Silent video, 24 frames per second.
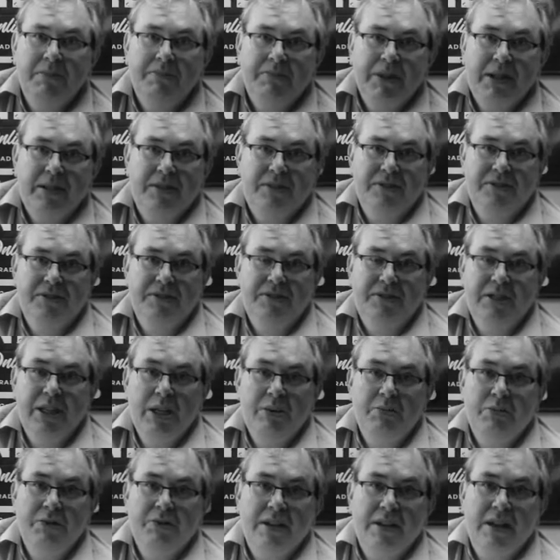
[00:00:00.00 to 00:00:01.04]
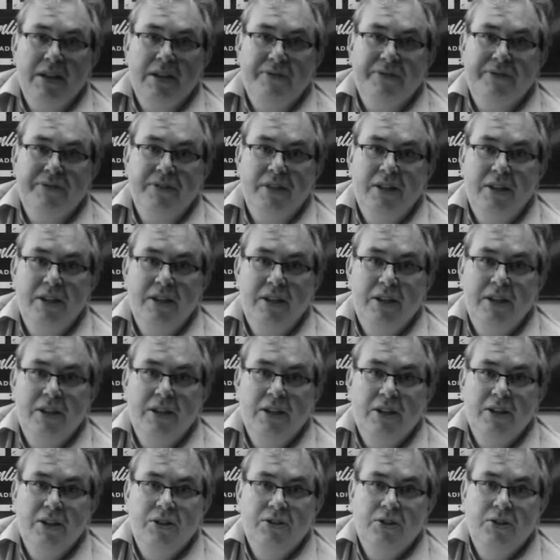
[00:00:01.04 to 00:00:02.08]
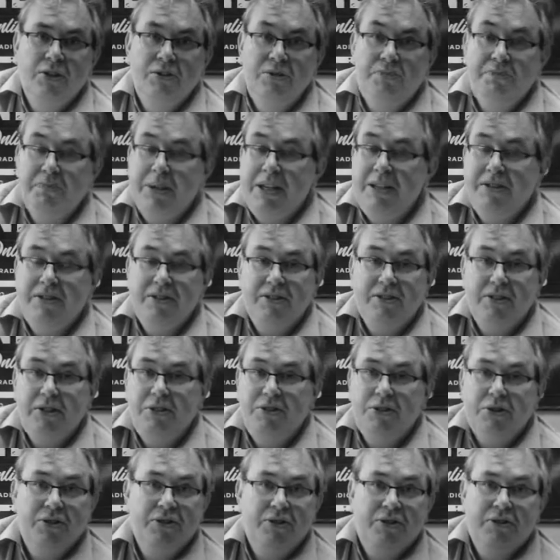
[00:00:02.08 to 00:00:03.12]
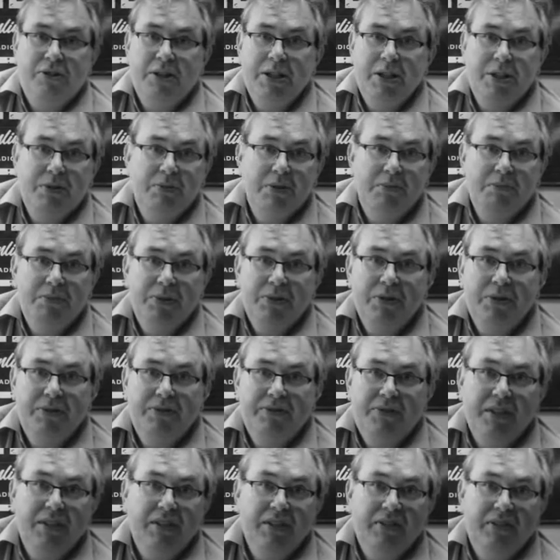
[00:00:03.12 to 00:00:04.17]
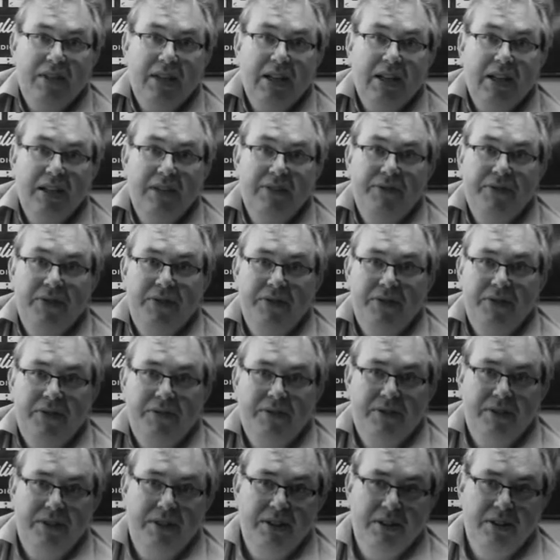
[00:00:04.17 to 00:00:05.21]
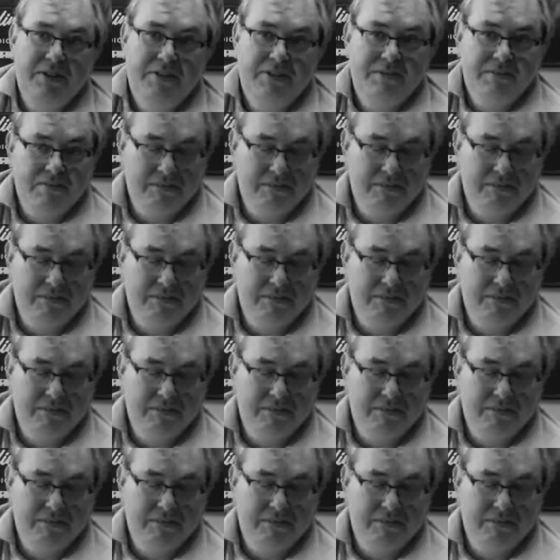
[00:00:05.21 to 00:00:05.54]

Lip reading: the battles that they would have to basically just try to improve their lives and the